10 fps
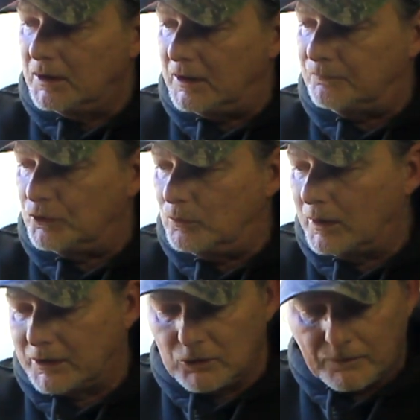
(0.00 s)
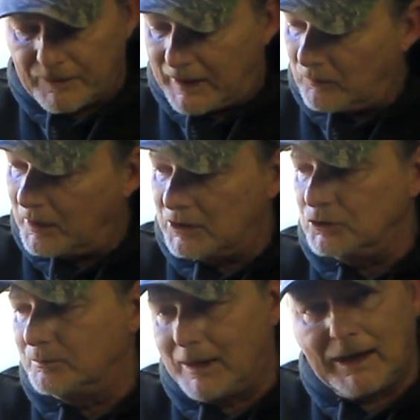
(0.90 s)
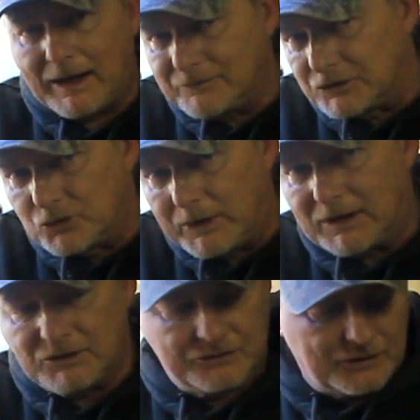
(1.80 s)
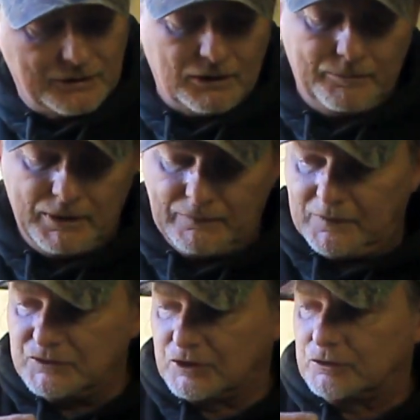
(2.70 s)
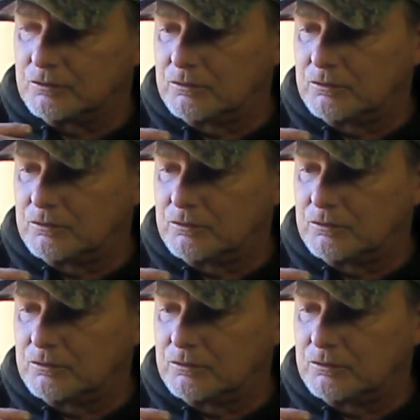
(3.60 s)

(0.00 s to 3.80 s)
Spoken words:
if you want to do it that way, you may have to tweak it just a little bit. These are